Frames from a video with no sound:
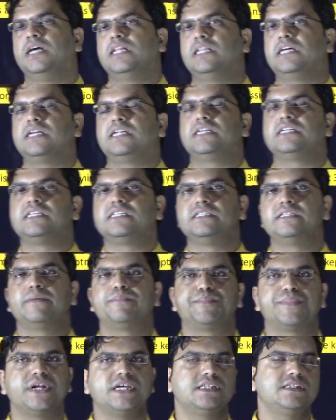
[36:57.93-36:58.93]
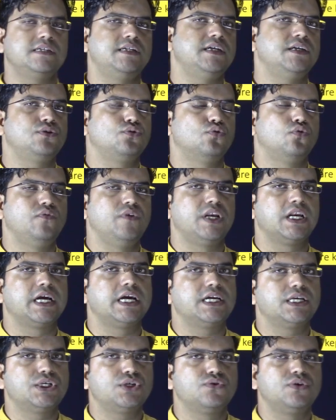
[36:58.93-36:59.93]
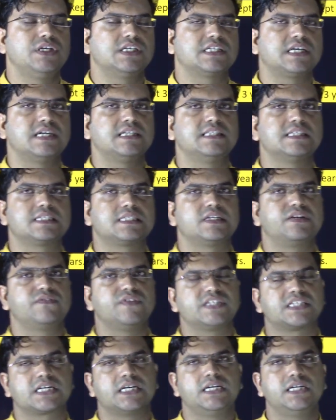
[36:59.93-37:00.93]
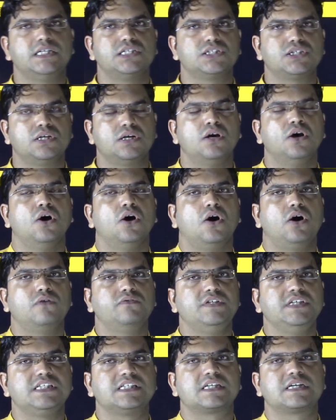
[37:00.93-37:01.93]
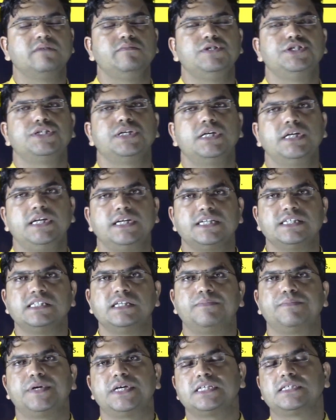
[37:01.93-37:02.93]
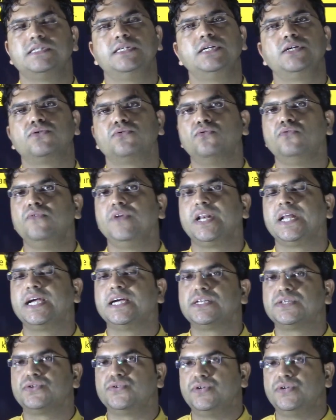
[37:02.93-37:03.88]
that it is the president who will get to decide the service condition of these commission, it is the president who will get to